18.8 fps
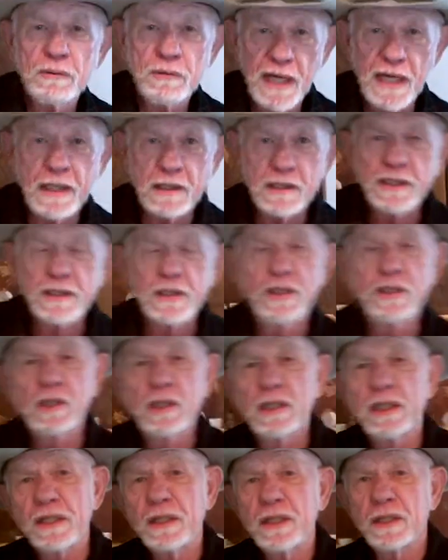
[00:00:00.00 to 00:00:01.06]
wrangled in the
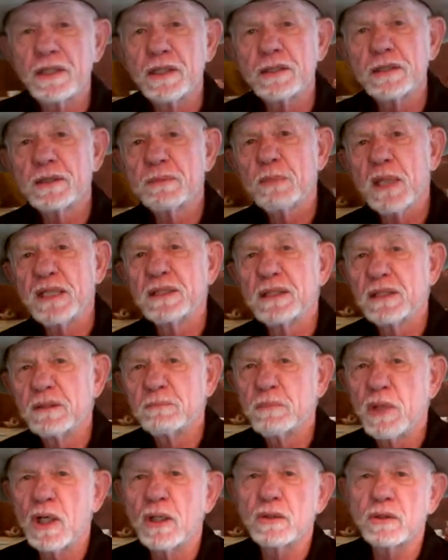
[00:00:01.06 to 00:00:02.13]
early years, busting
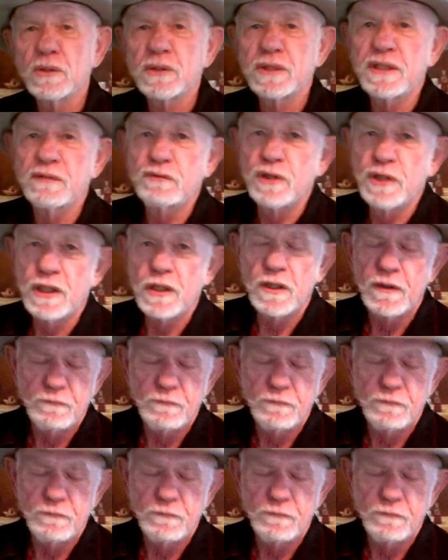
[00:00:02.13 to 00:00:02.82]
bronzes of the Yellow